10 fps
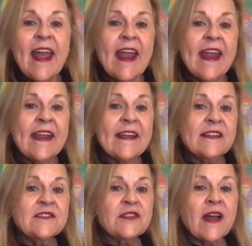
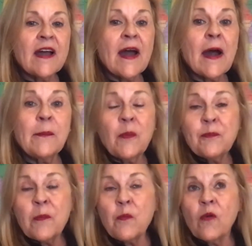And
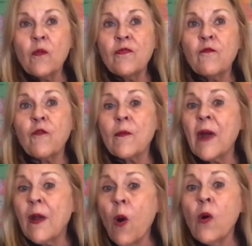for
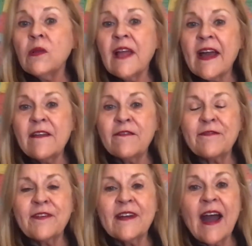my whole life,
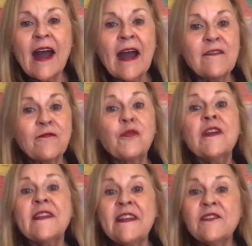I've
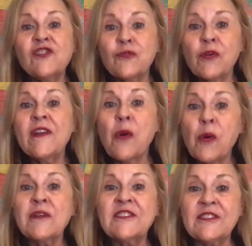really enjoyed
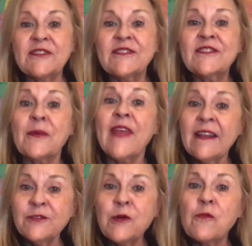horses. So
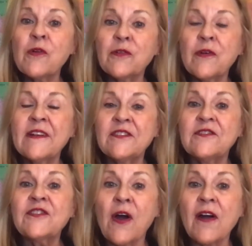that's what we're going to
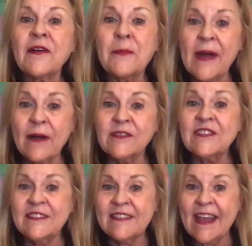talk about
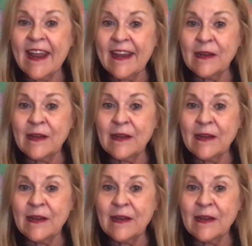today.